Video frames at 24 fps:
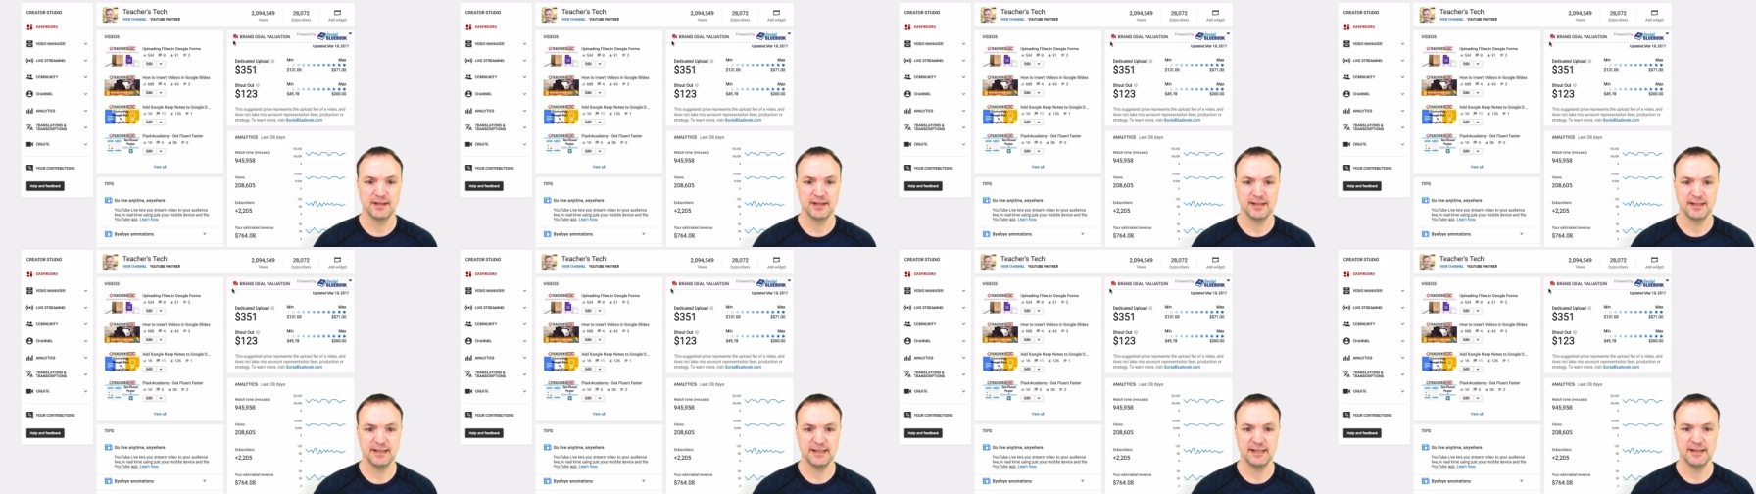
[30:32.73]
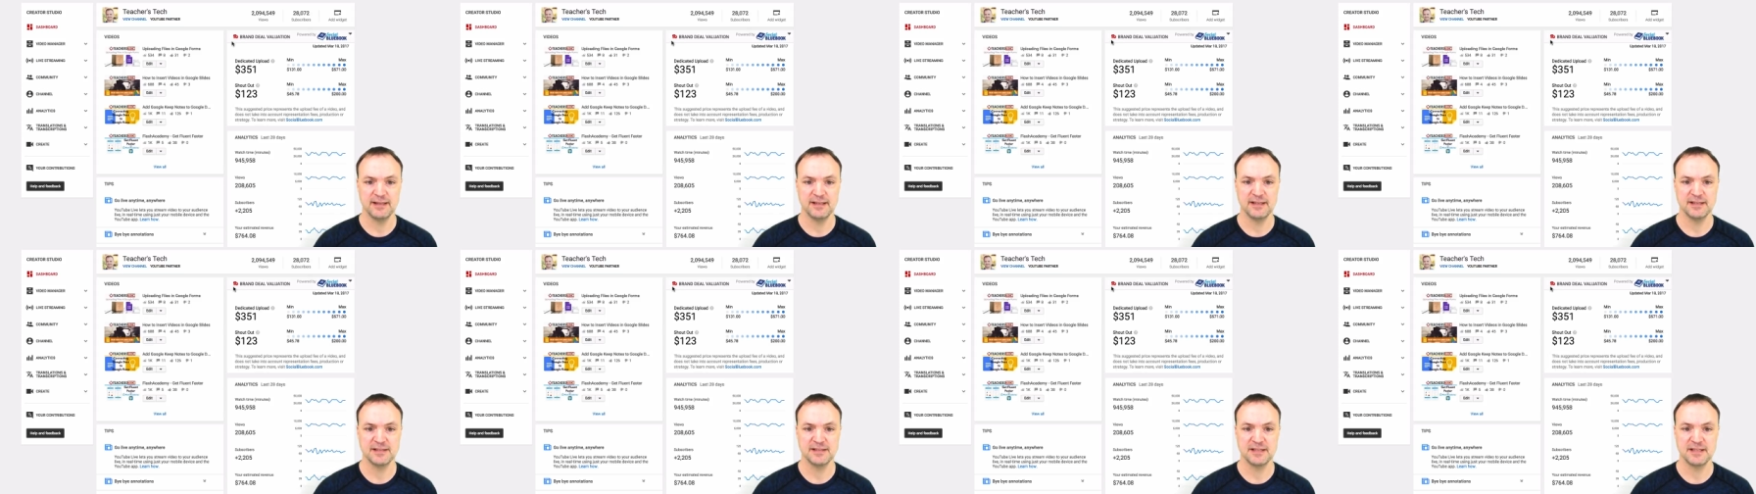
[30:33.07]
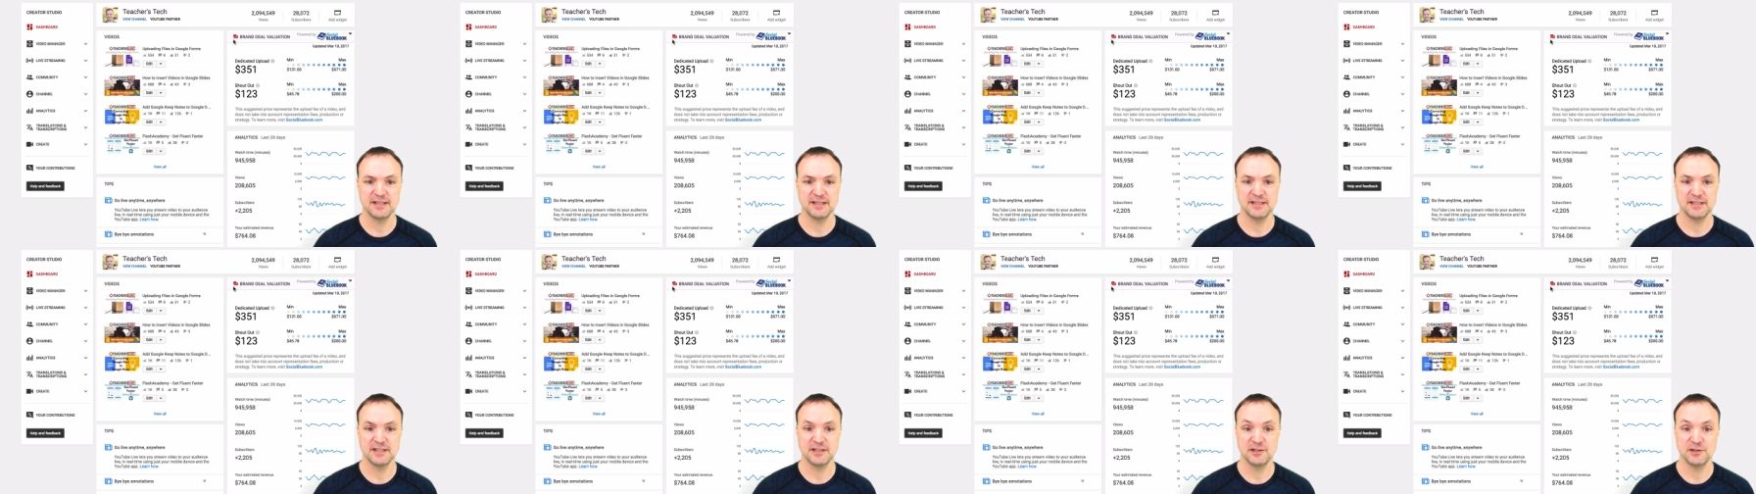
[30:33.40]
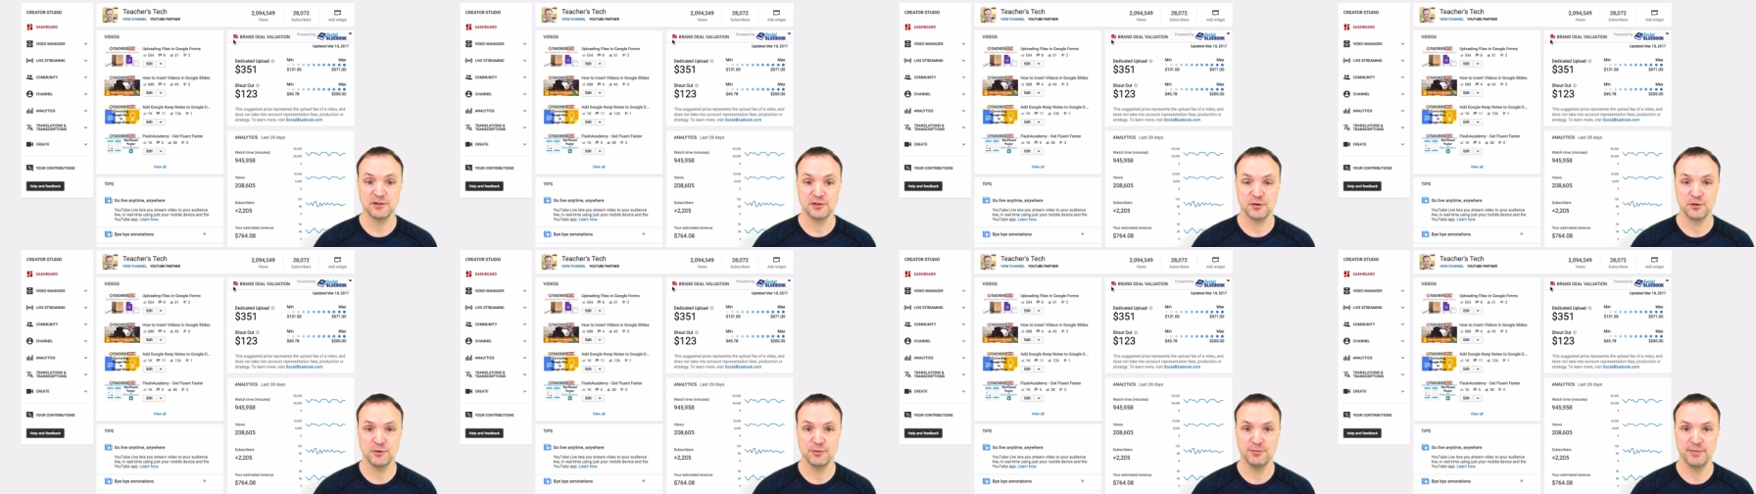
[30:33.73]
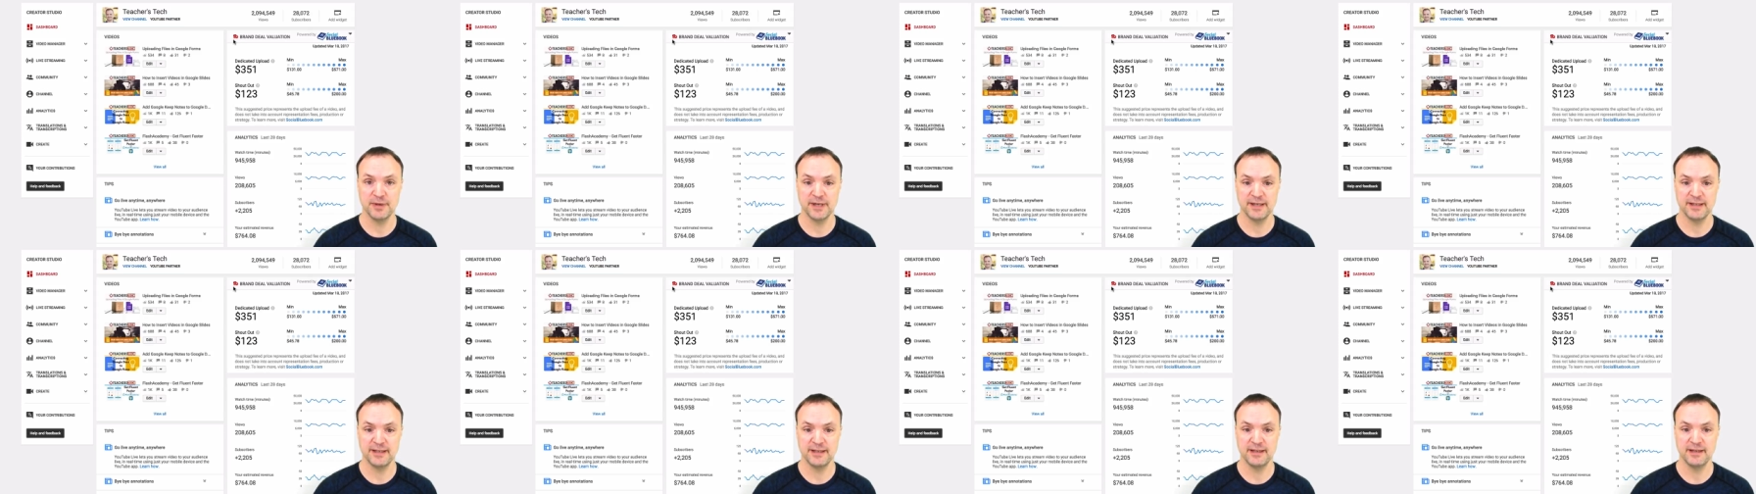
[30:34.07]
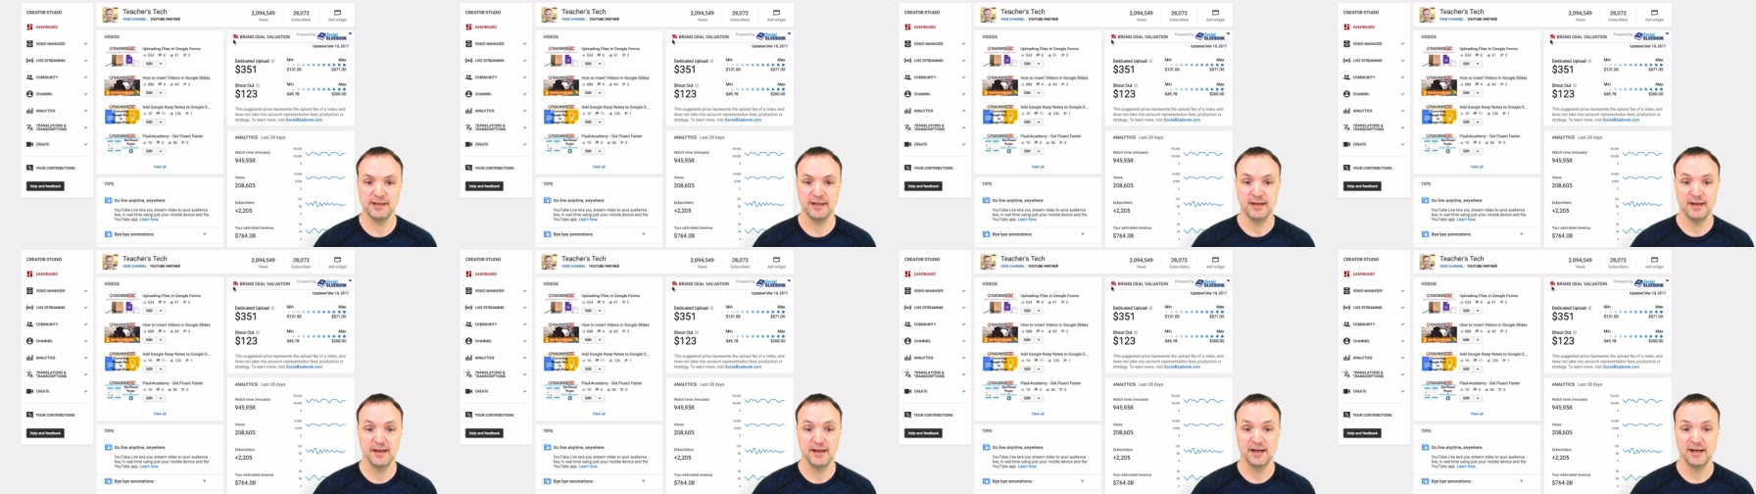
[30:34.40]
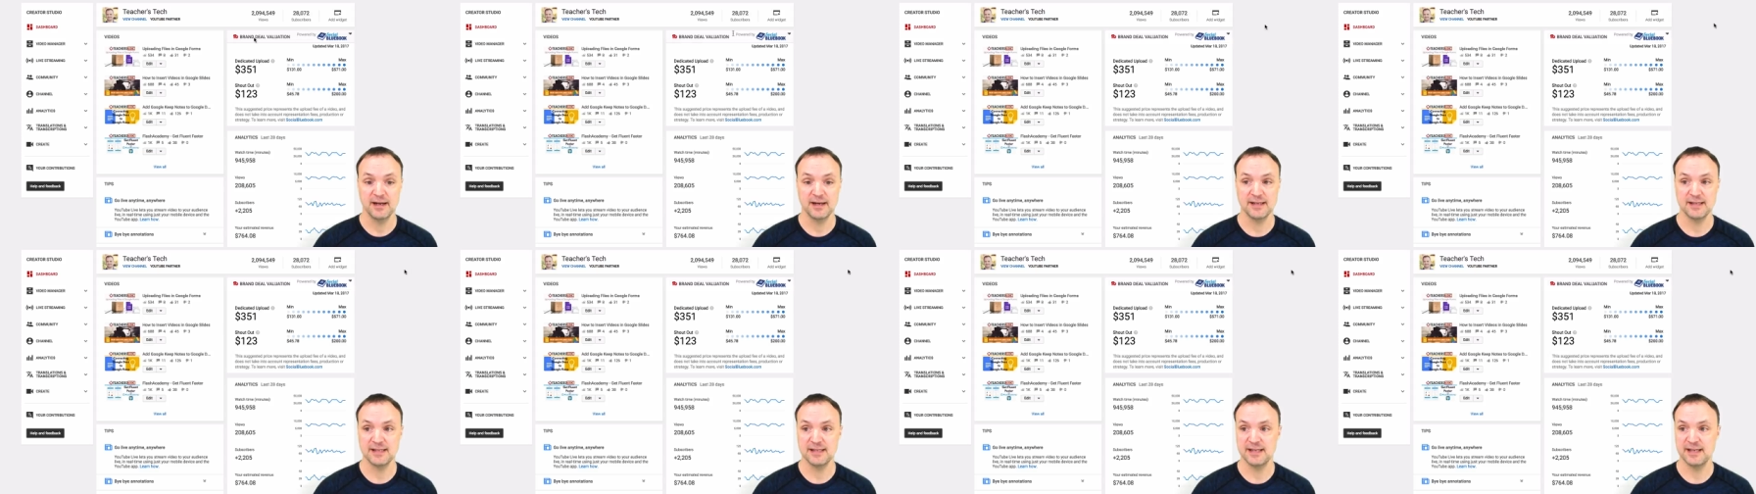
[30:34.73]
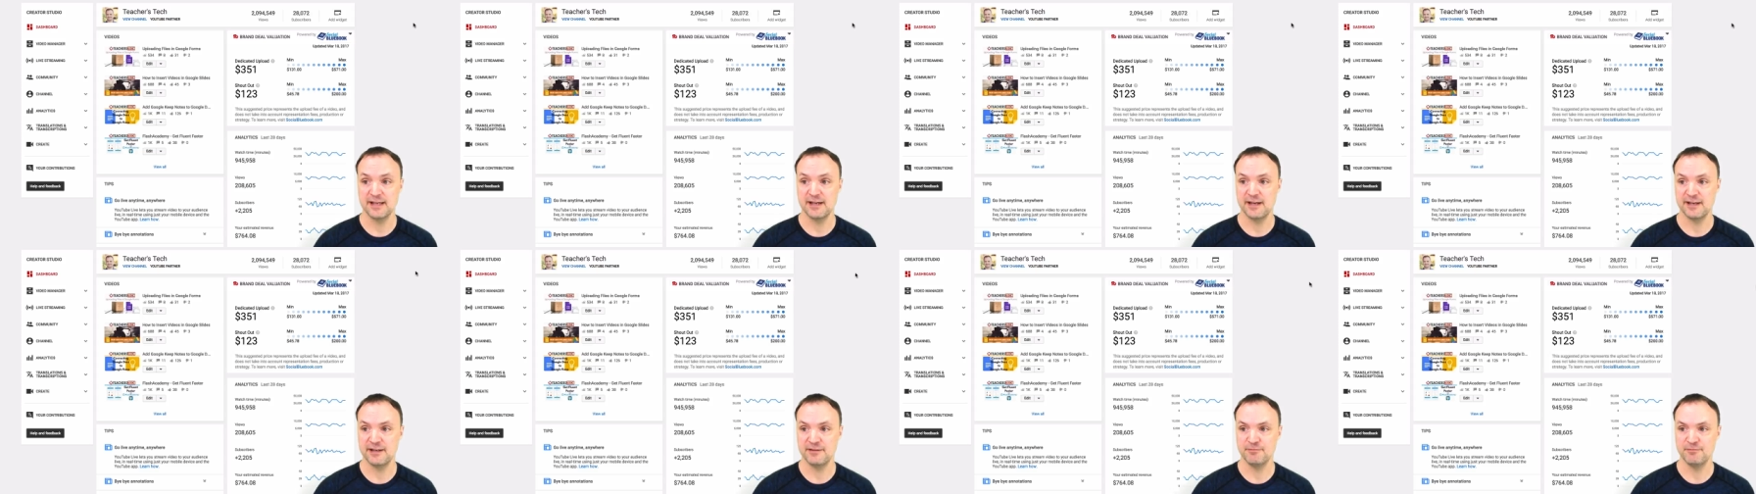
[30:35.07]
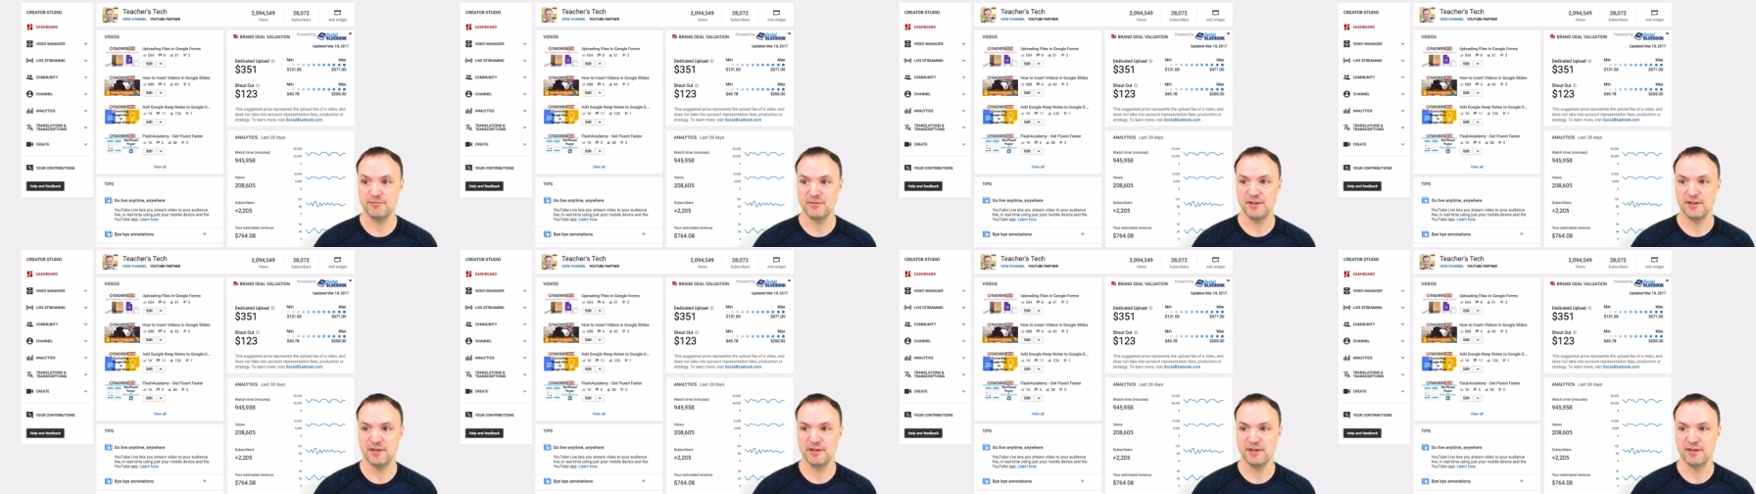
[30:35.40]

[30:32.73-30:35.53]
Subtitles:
in this. This is TubeBuddy, and